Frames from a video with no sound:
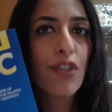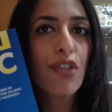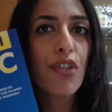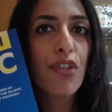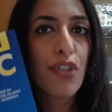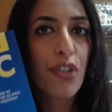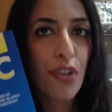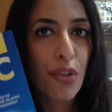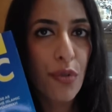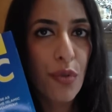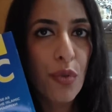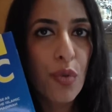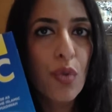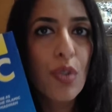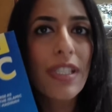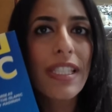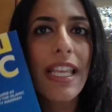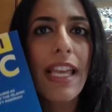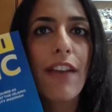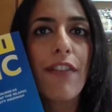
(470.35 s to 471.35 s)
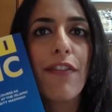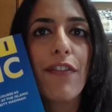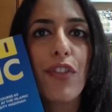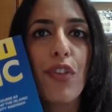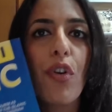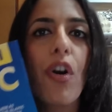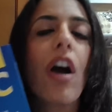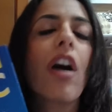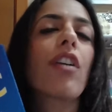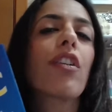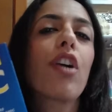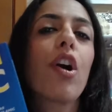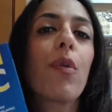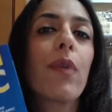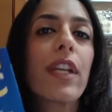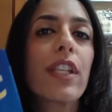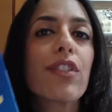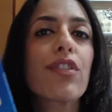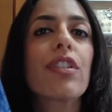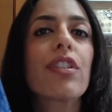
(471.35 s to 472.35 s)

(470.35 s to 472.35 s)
to use if you are going